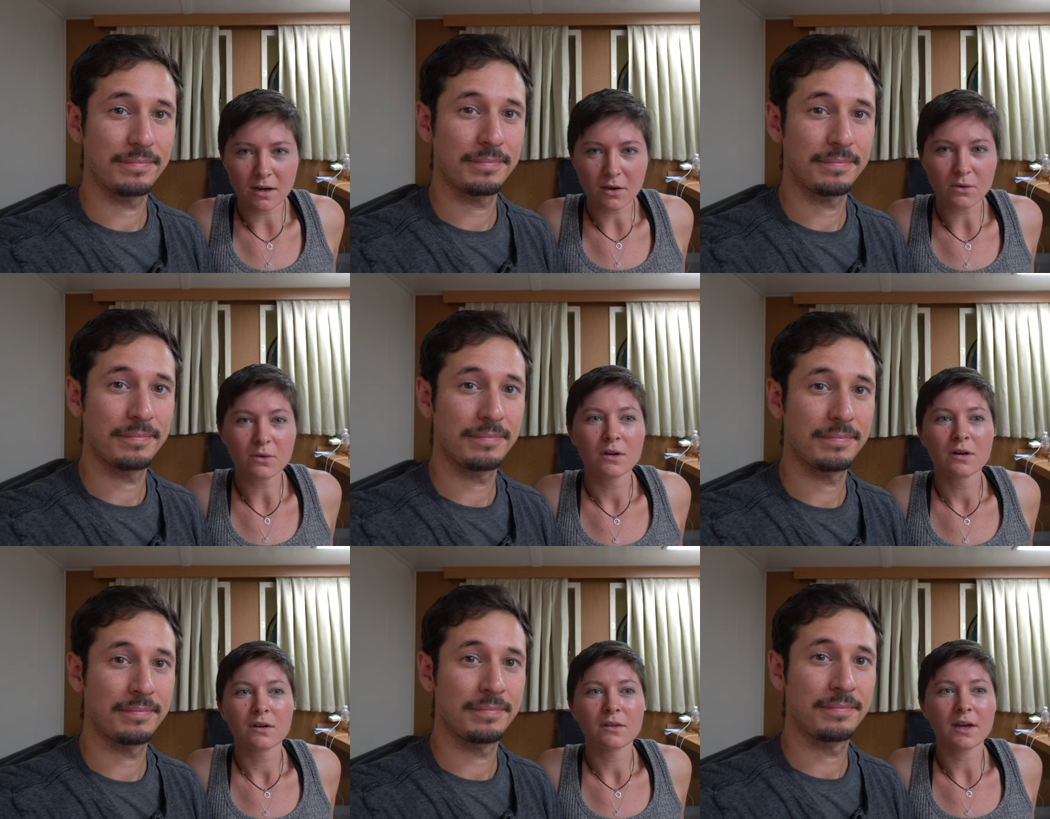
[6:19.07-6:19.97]
Speaker 1: out.
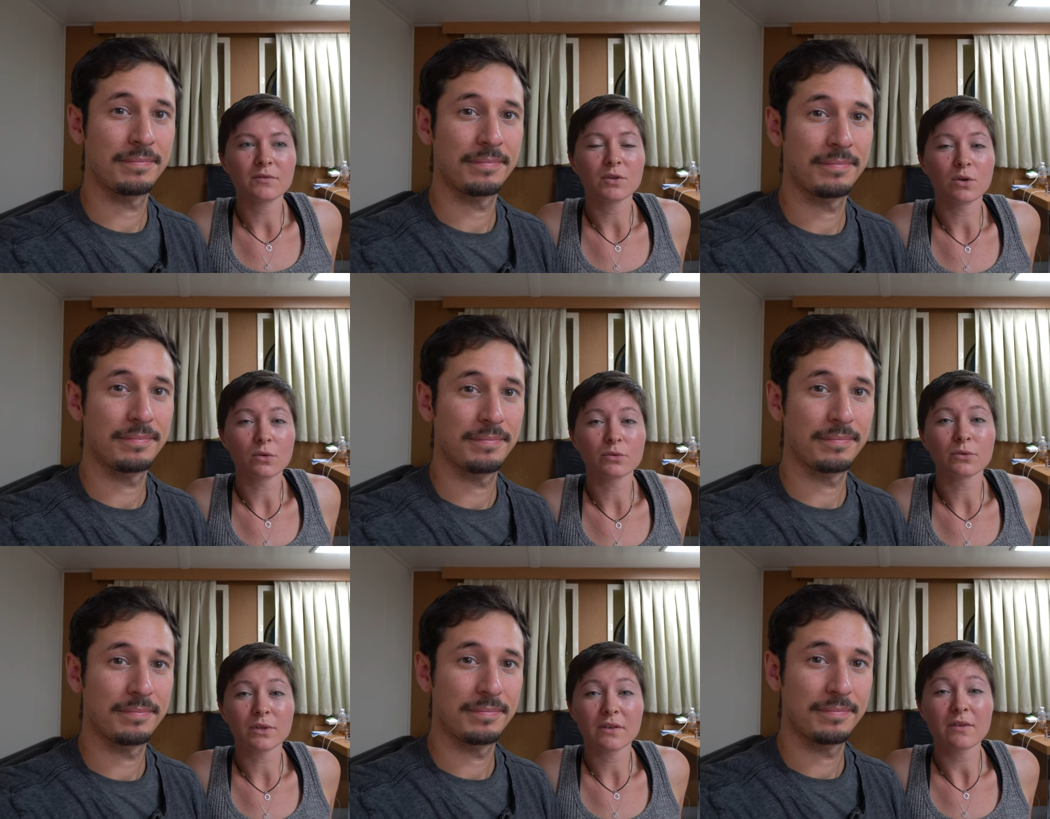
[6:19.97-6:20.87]
They have to go
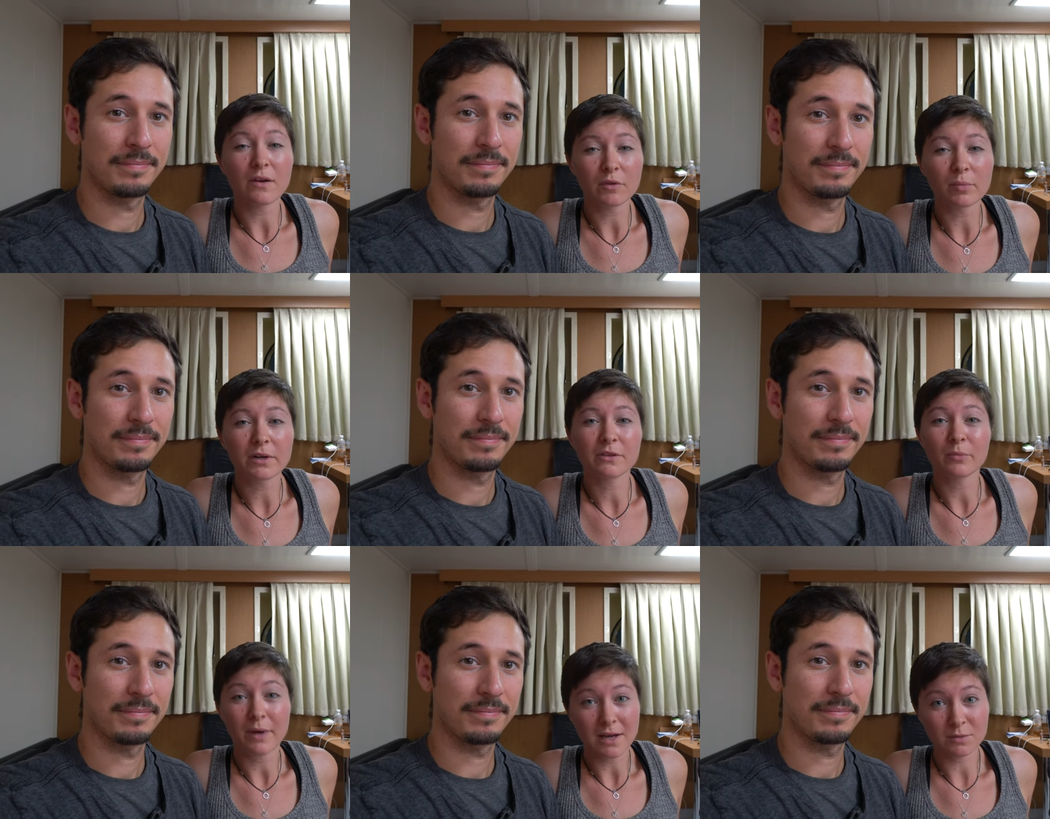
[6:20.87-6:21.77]
through and give everybody
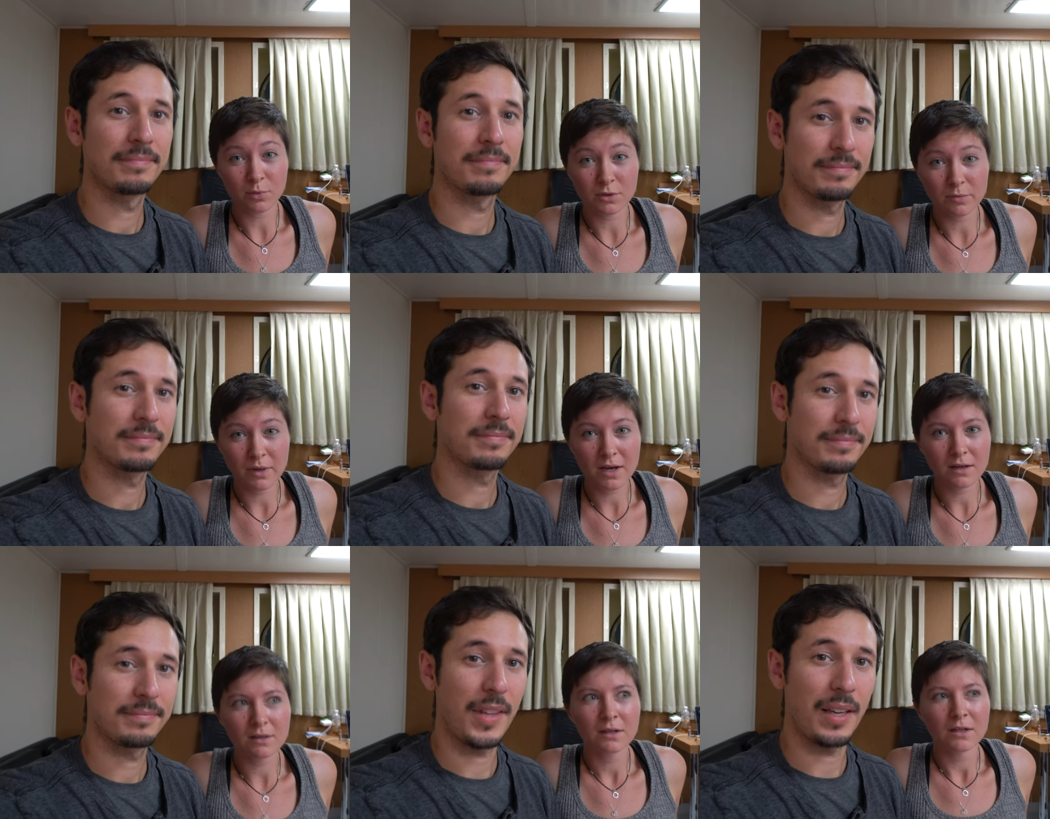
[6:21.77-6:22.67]
their passports
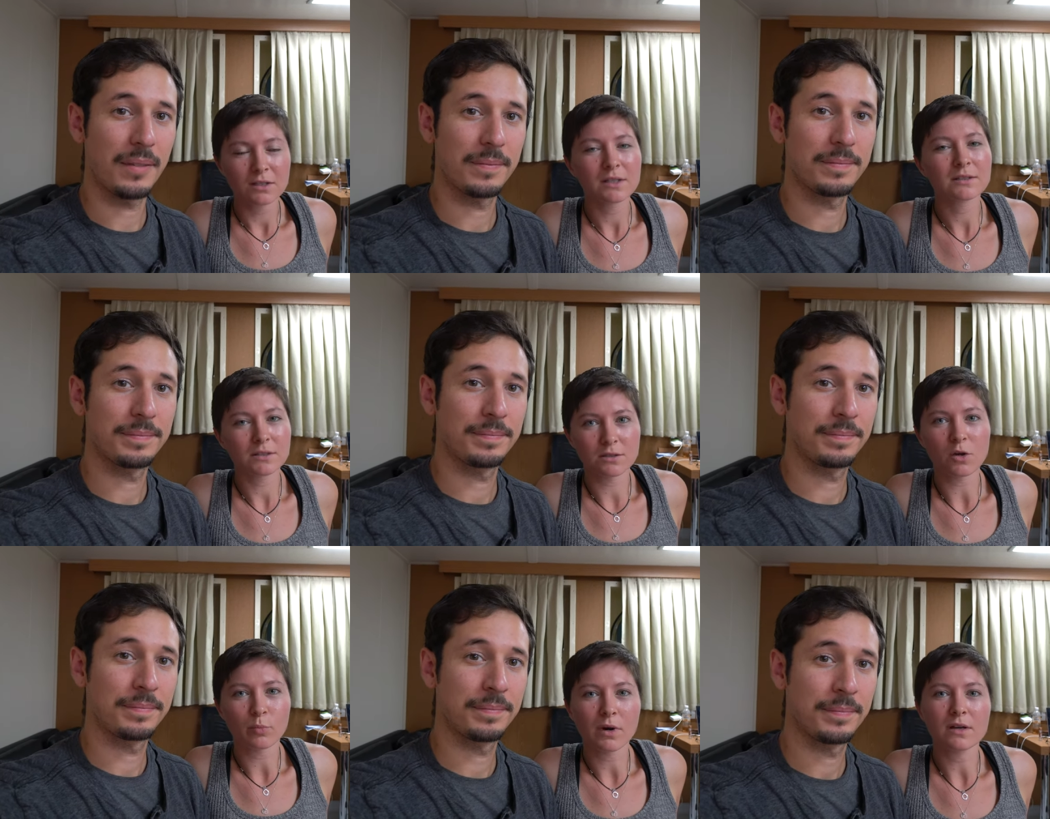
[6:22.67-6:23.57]
back.
Speaker 2: Yeah.
Speaker 1: It's a
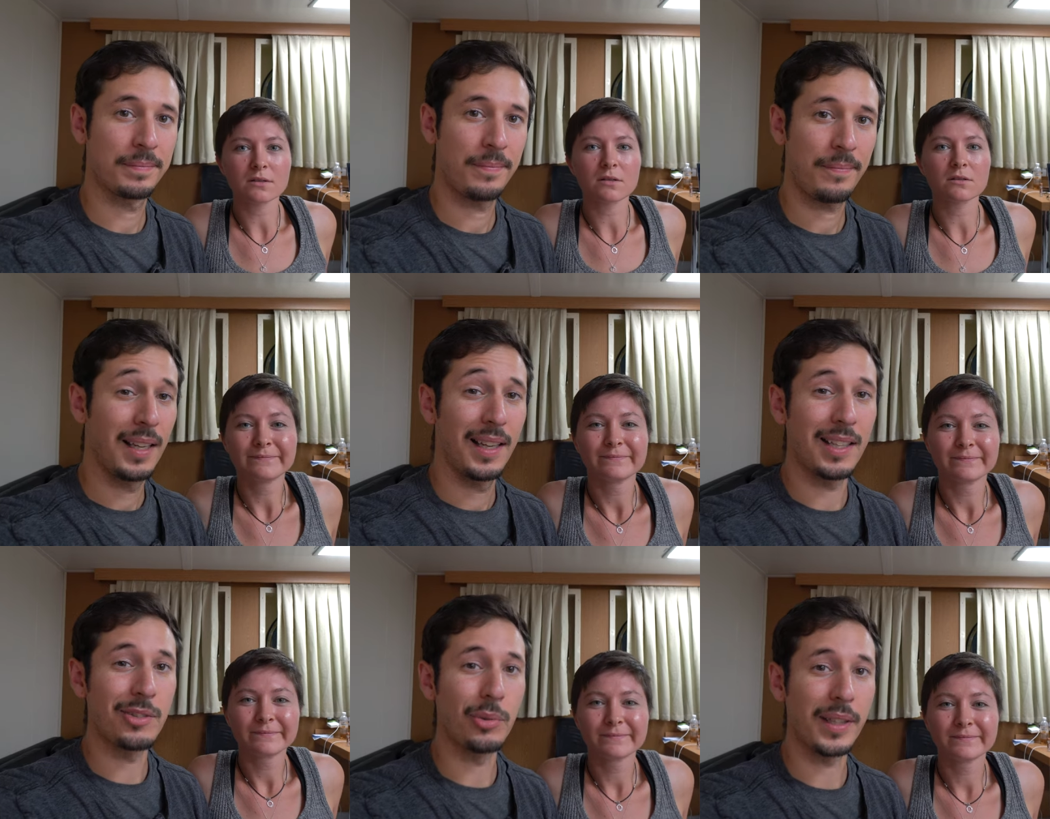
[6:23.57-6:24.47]
slow process.
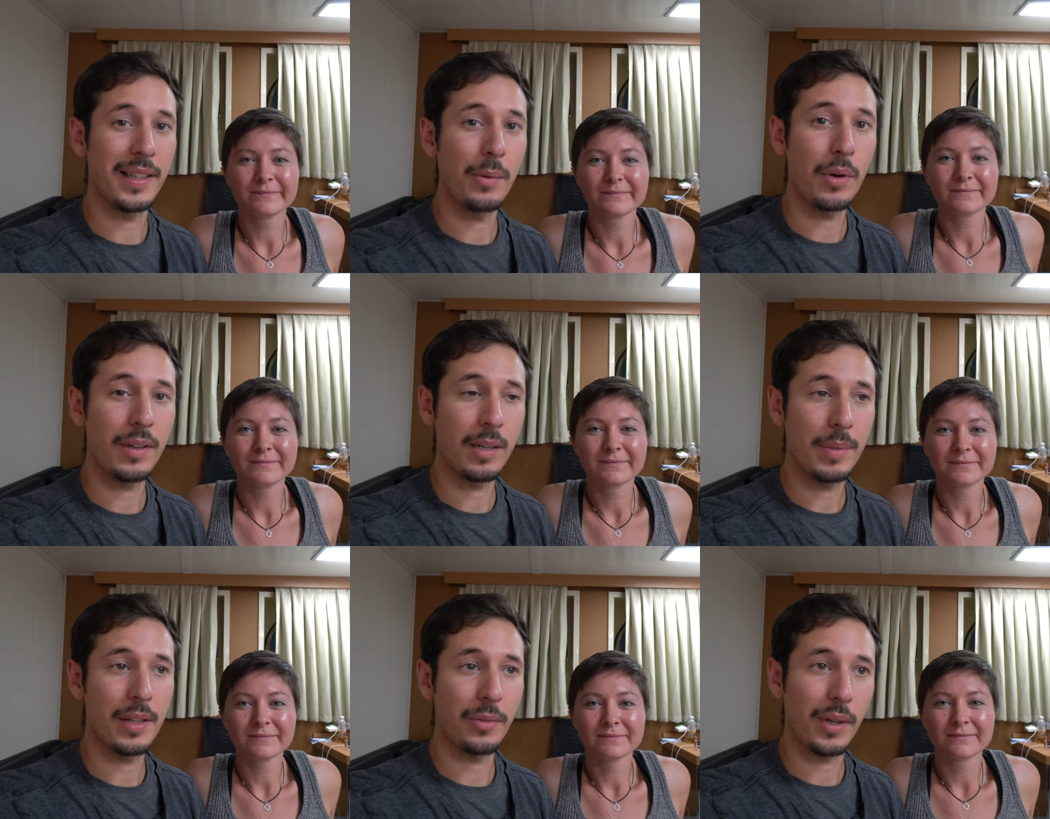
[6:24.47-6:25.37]
Speaker 2: I just don't want to get woken
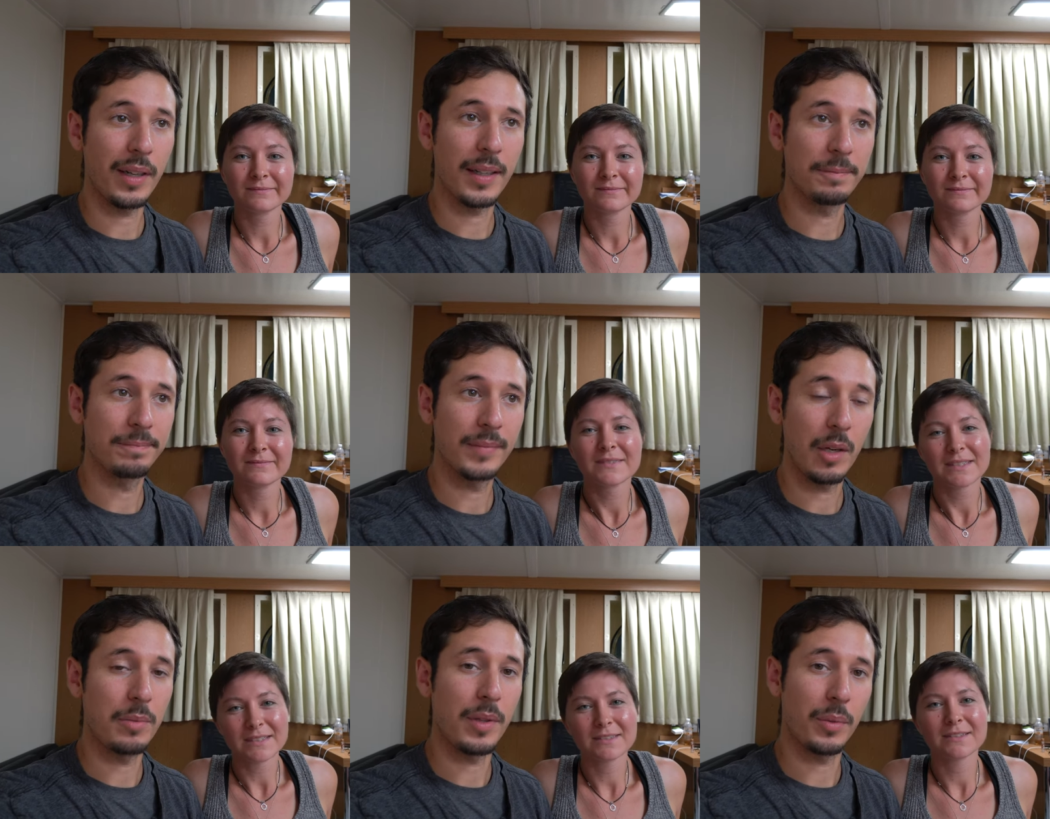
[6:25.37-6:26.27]
up at three A M
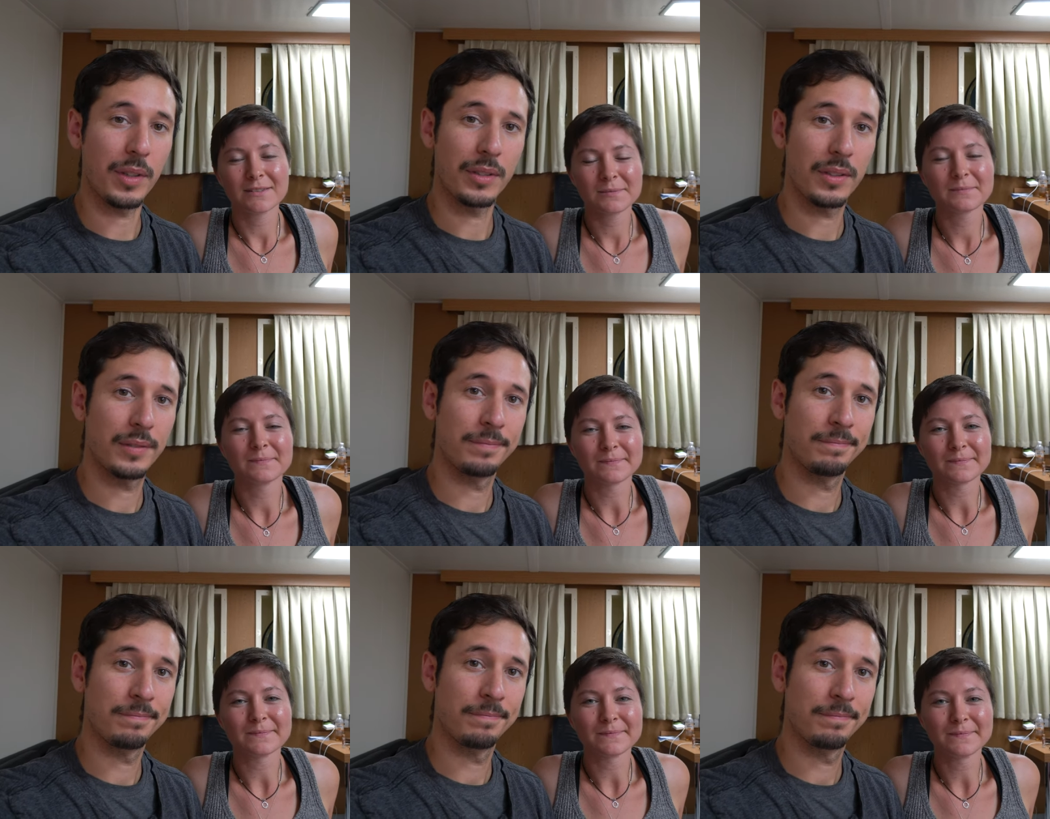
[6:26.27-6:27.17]
That would be the worst.
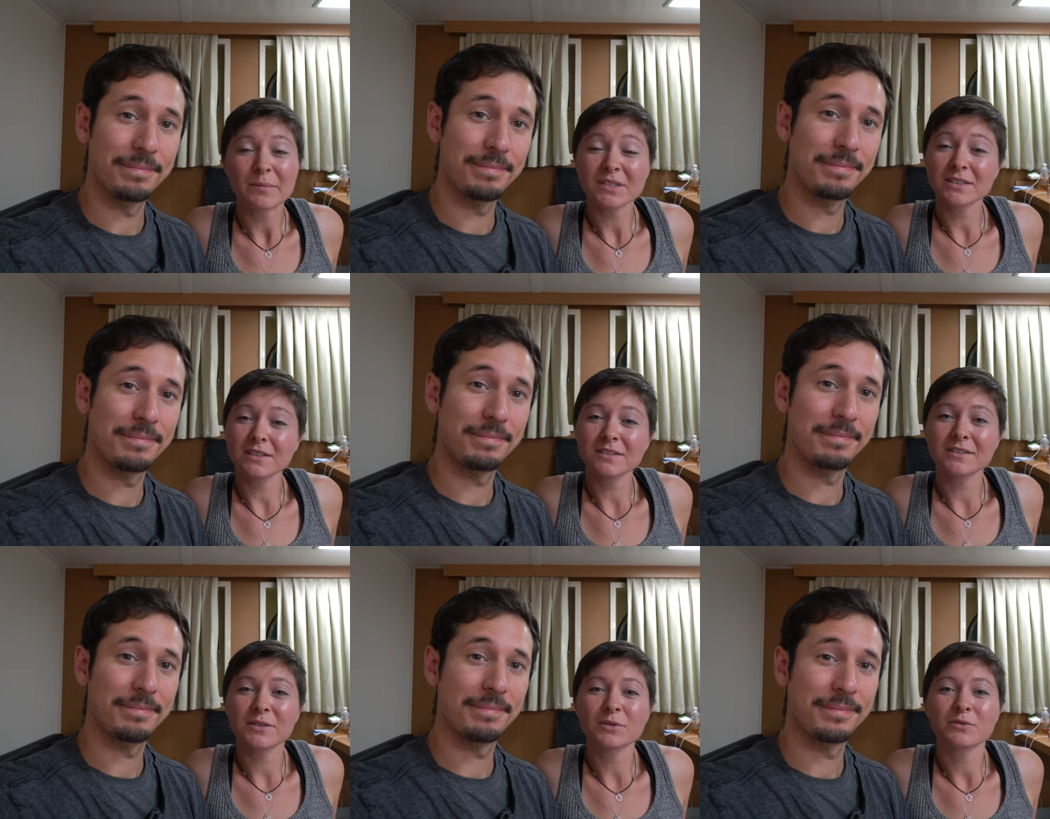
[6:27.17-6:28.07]
Speaker 1: Mm-hmm. I'm excited
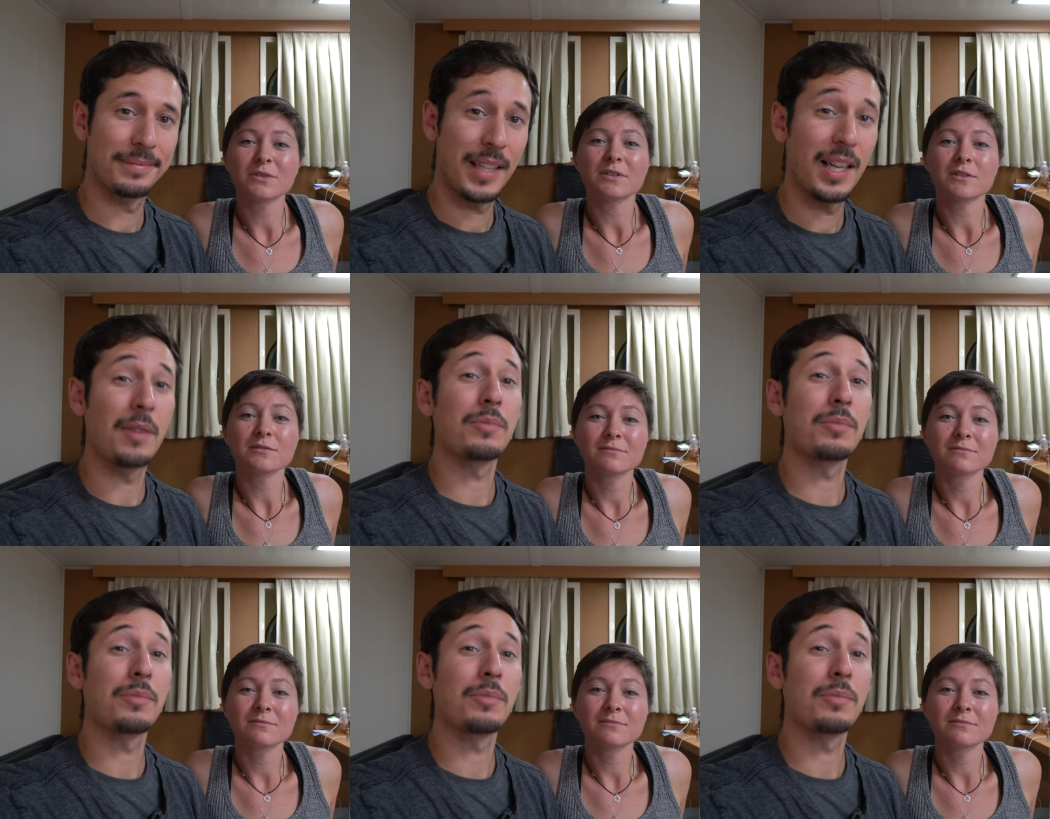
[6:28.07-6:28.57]
to see what's for dinner.